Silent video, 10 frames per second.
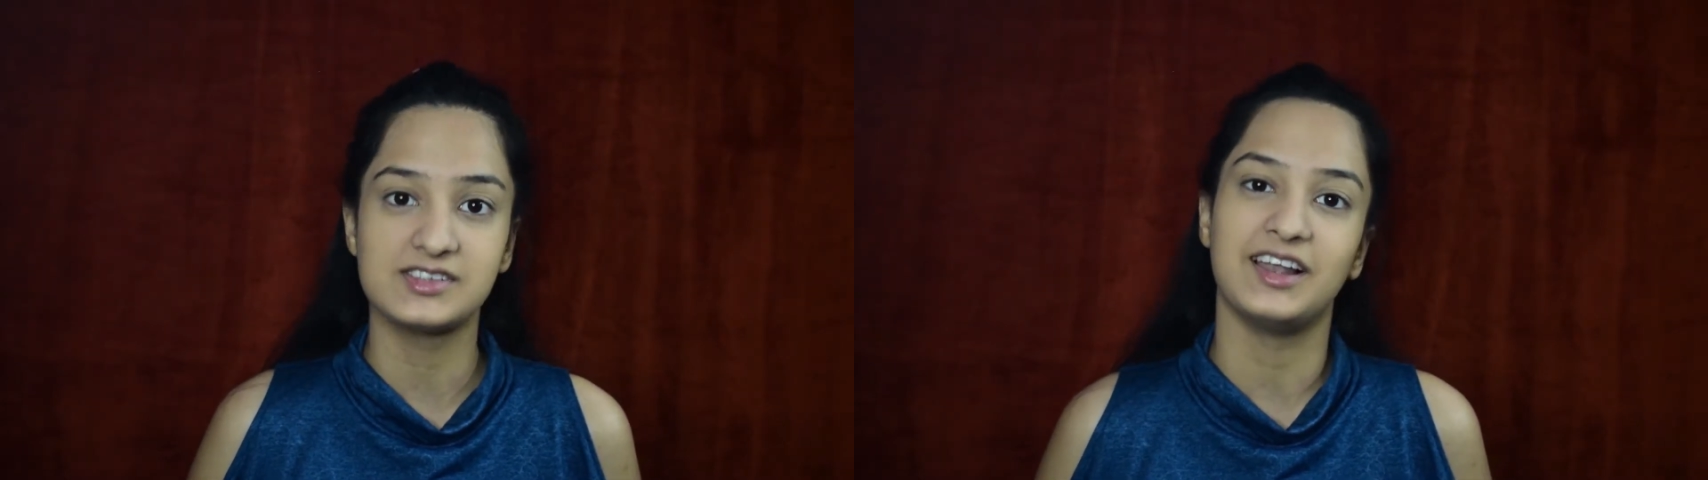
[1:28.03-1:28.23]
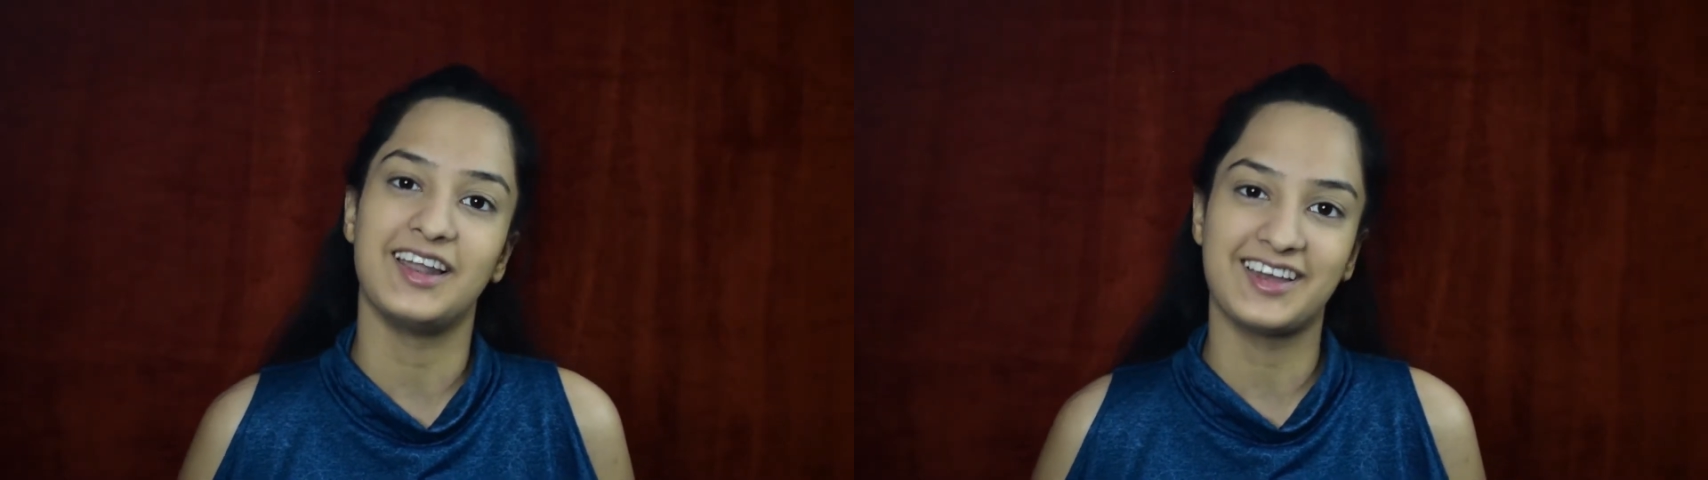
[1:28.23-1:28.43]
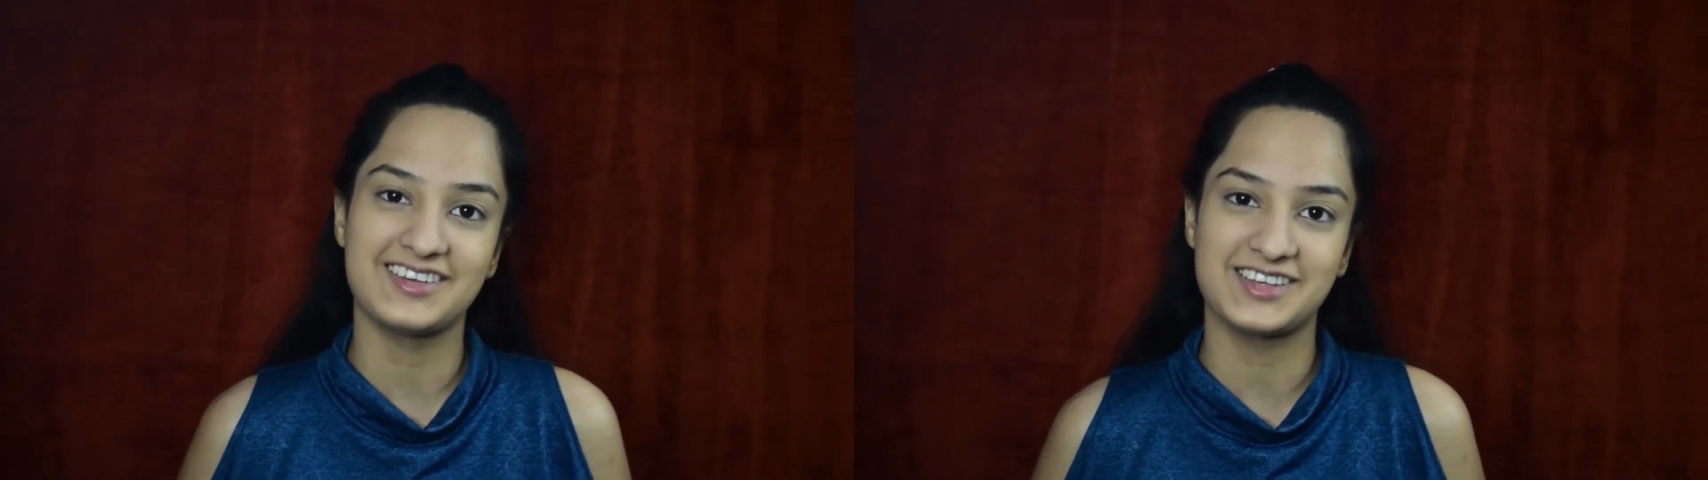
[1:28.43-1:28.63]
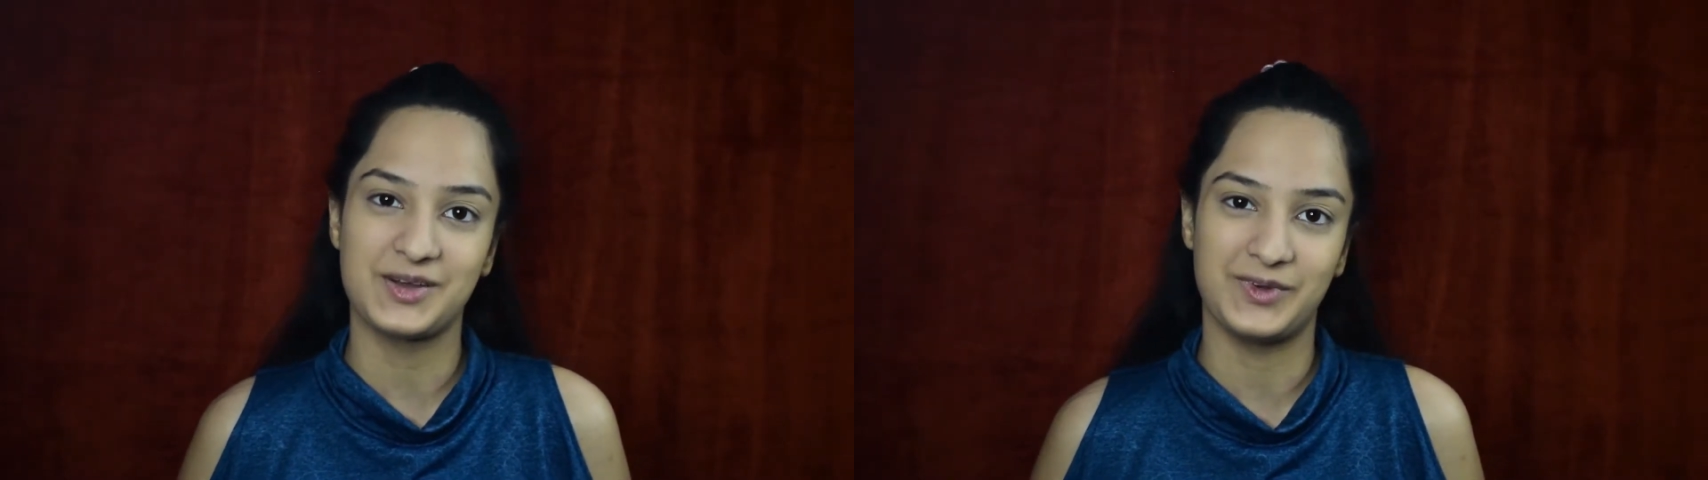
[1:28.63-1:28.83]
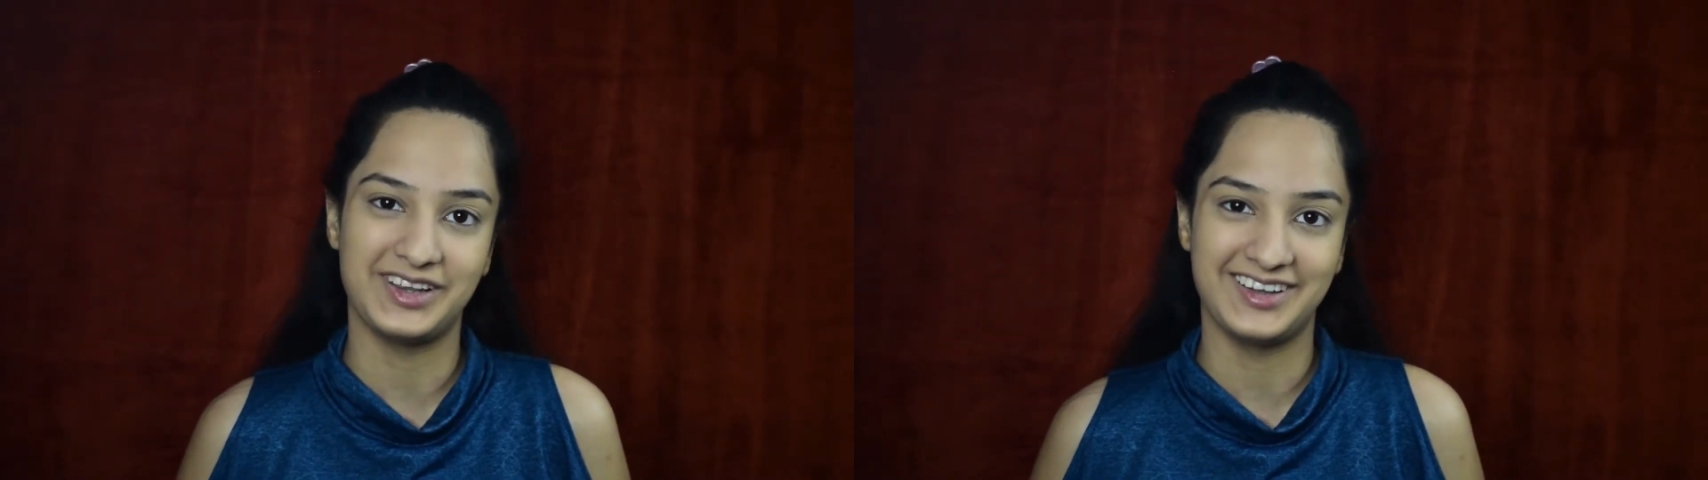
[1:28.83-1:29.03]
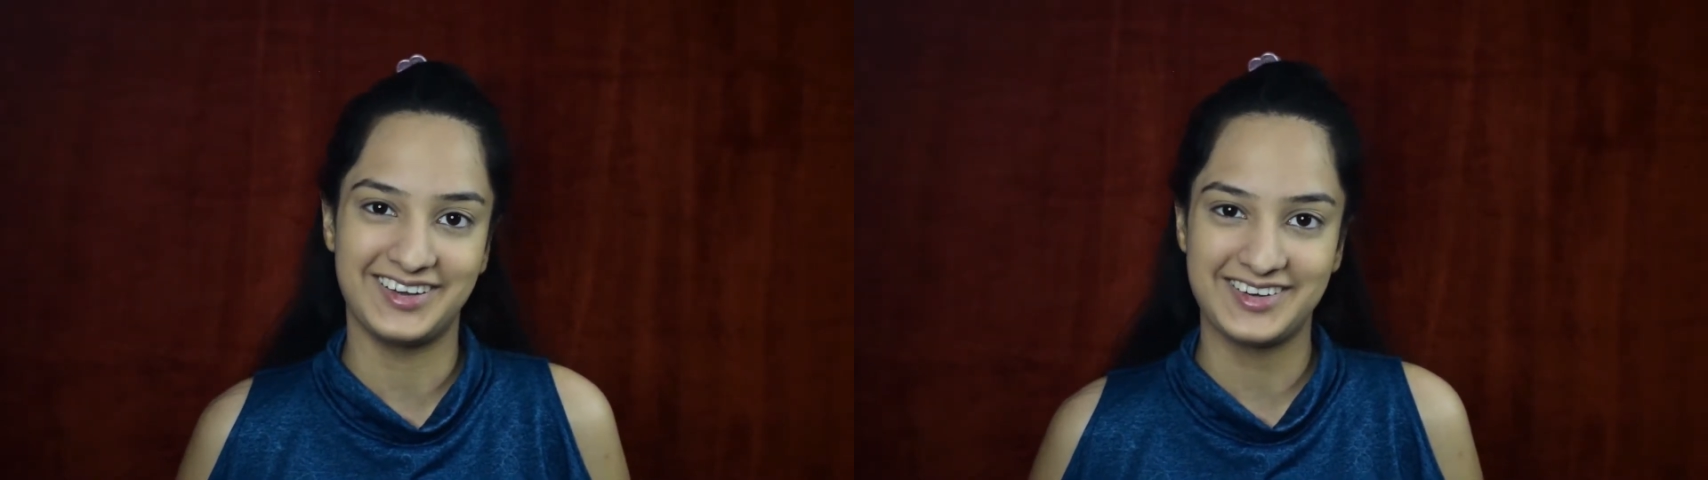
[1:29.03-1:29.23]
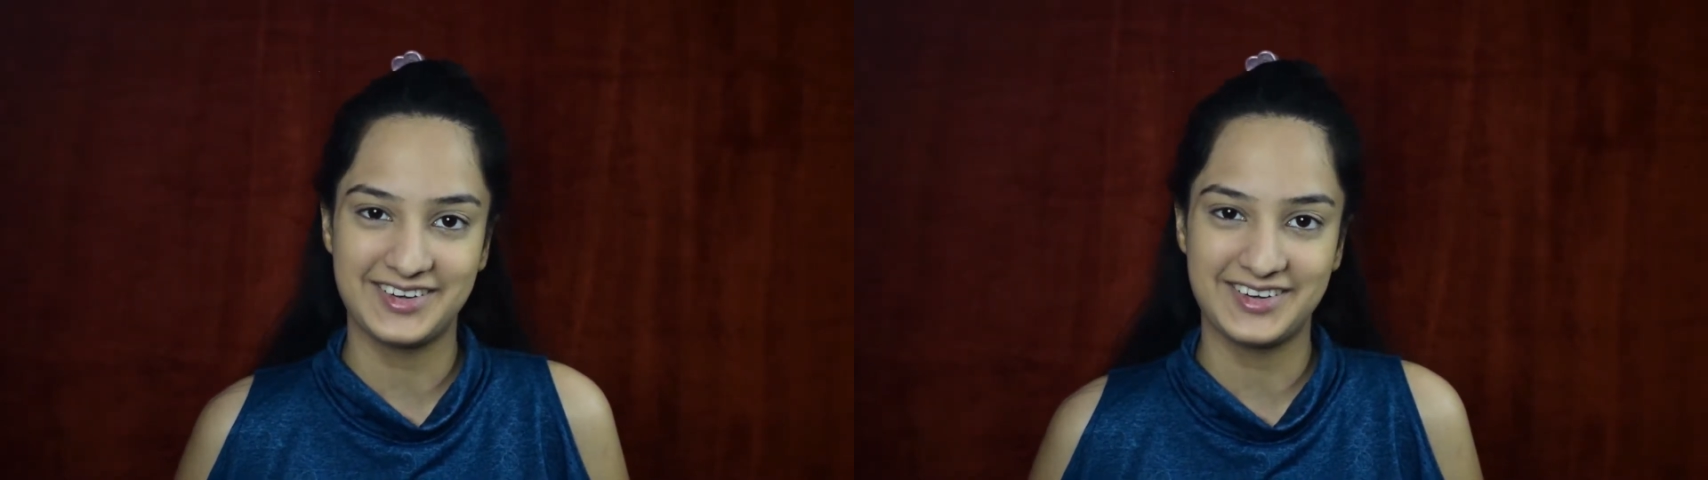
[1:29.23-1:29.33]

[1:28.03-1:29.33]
the link is given there.